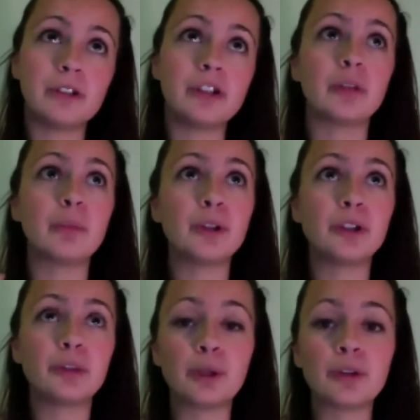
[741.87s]
put
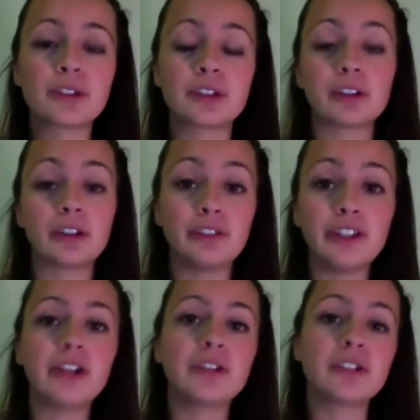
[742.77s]
your
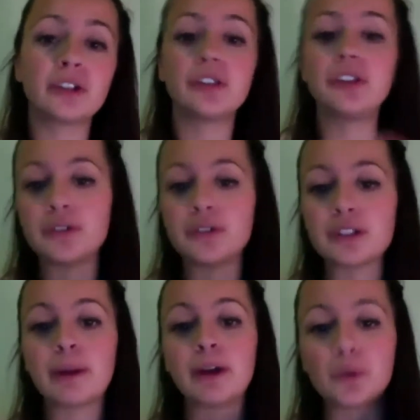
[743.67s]
video to good use
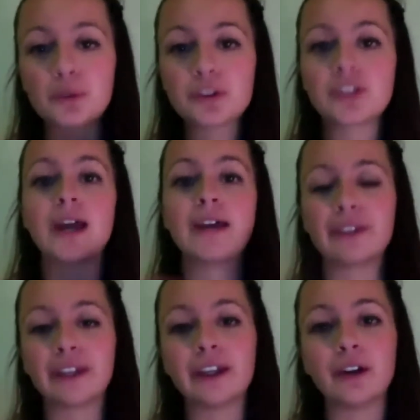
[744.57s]
by also having
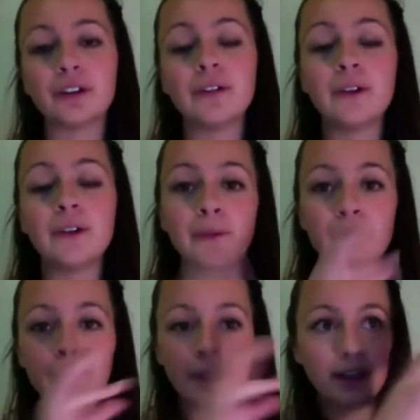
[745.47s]
it on,
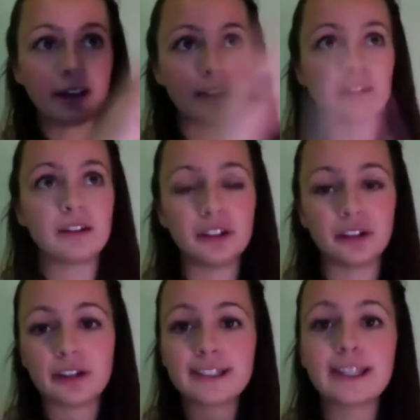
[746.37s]
a
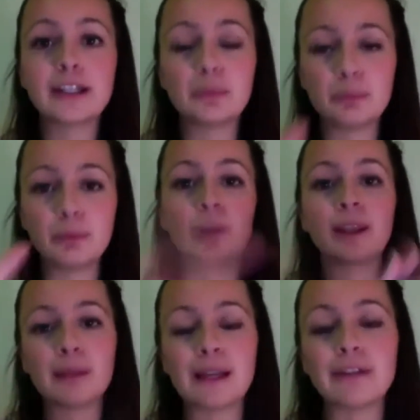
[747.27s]
set up
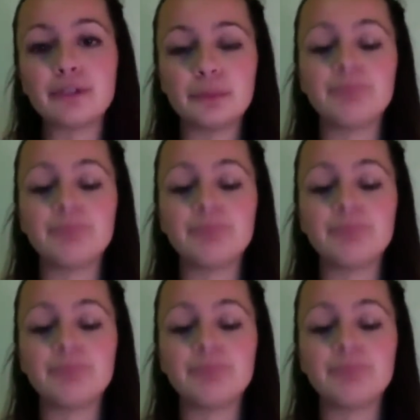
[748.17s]
blogging platform.